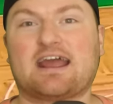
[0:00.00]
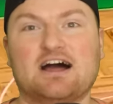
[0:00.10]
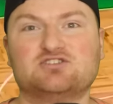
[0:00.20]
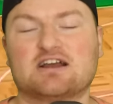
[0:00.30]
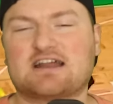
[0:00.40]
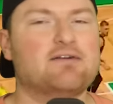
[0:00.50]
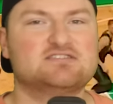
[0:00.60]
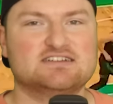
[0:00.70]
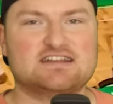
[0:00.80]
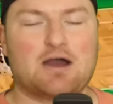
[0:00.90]
contract
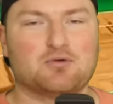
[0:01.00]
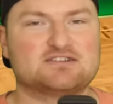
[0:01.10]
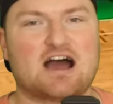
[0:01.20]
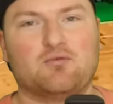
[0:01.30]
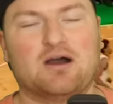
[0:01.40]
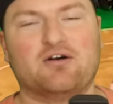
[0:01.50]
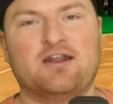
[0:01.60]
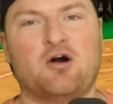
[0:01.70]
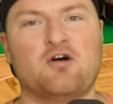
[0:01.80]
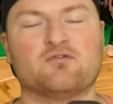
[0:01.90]
obviously has not worked out well
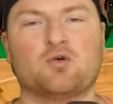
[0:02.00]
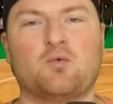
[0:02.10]
at all for